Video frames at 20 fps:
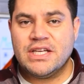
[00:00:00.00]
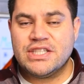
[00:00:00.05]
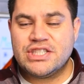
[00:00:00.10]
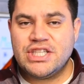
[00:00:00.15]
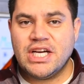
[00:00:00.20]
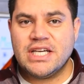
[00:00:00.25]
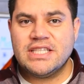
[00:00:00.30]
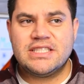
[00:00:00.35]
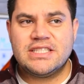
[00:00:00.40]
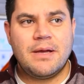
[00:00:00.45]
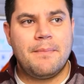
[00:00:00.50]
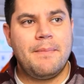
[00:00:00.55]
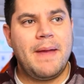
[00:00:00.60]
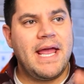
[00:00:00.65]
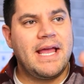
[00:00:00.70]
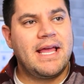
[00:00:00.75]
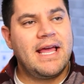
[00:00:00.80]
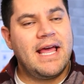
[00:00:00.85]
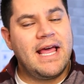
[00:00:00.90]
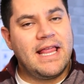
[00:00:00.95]
just to
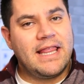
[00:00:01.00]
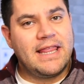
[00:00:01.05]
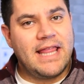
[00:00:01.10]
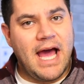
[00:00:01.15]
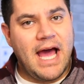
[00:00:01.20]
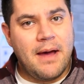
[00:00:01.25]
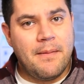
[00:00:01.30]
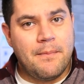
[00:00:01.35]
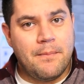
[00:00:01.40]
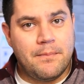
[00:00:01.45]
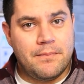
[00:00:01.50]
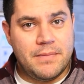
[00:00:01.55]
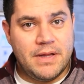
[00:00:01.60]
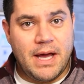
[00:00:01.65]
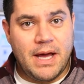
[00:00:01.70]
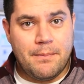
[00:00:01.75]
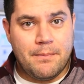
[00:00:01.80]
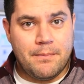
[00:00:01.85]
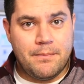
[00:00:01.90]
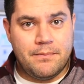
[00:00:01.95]
make that
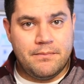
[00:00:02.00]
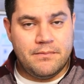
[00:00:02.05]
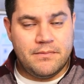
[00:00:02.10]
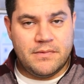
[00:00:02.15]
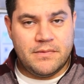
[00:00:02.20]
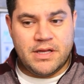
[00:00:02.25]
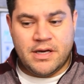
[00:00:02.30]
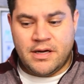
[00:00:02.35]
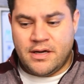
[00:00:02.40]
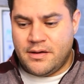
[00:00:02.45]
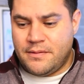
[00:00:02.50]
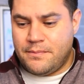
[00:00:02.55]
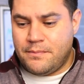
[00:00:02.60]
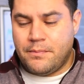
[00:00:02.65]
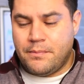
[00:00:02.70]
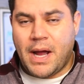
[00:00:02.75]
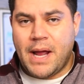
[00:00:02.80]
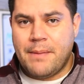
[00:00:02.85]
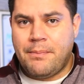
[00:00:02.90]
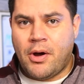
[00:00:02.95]
that the
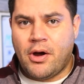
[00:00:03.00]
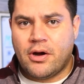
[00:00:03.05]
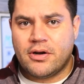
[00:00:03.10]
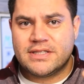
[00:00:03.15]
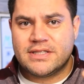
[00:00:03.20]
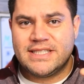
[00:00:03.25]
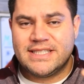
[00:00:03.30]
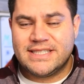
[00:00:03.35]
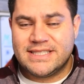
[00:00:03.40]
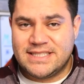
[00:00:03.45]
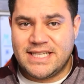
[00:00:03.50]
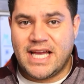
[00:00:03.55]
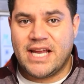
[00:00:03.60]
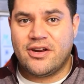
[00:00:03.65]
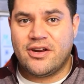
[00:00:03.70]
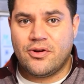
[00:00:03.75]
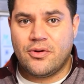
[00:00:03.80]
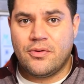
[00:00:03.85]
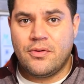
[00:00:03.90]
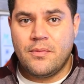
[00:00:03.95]
bipartisan
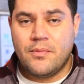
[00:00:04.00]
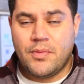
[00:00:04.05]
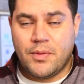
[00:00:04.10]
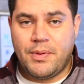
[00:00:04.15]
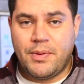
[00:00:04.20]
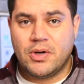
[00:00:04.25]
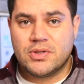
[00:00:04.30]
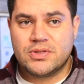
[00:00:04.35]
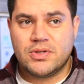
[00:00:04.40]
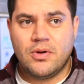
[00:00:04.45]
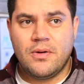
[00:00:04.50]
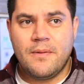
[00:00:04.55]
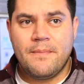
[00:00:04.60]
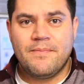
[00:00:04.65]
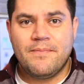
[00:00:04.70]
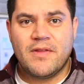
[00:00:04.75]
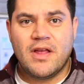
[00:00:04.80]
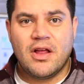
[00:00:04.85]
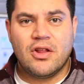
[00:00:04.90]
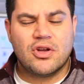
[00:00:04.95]
senator proposal
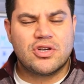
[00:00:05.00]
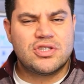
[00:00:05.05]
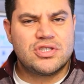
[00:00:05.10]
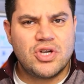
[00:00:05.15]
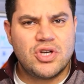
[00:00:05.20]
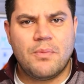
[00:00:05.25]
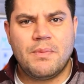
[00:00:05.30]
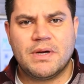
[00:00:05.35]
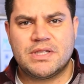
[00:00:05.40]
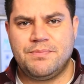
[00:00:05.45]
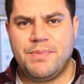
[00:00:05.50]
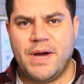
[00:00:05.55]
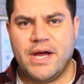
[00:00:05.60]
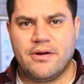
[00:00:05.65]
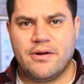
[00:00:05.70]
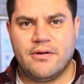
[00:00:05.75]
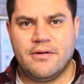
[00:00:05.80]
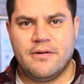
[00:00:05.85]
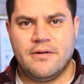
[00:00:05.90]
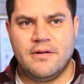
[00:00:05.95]
look so much
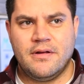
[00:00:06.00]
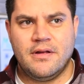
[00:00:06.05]
better.